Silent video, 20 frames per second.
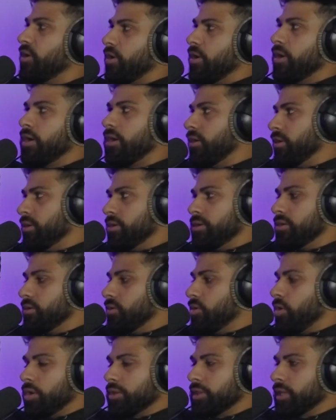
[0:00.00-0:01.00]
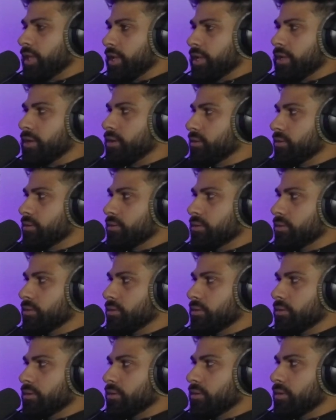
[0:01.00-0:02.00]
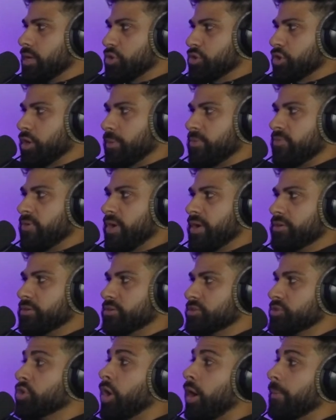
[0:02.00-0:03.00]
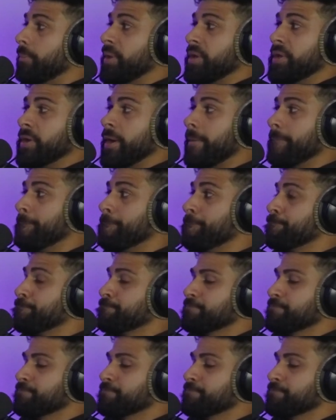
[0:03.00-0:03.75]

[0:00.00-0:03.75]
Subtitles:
on like healthcare providers not paying up